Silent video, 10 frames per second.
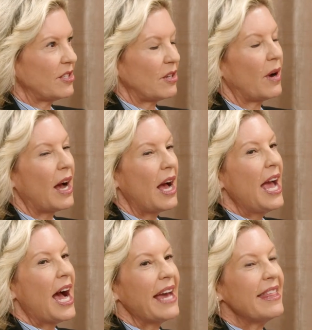So,
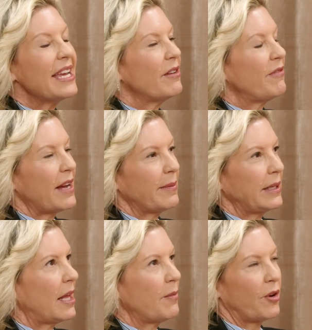I think in family
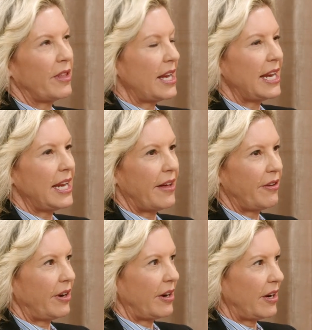law more than any
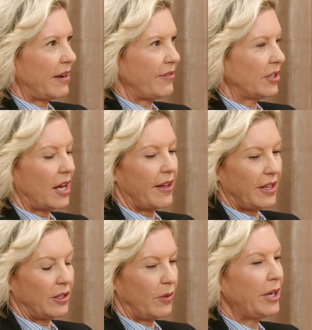other area of the law,
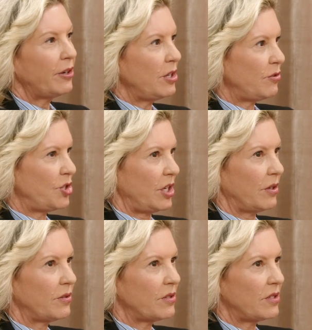the lawyer you
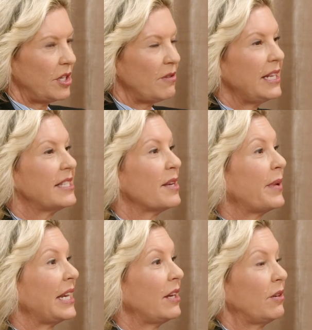choose, you need
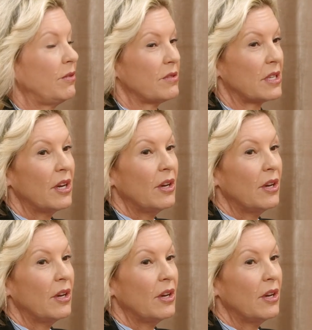somebody who's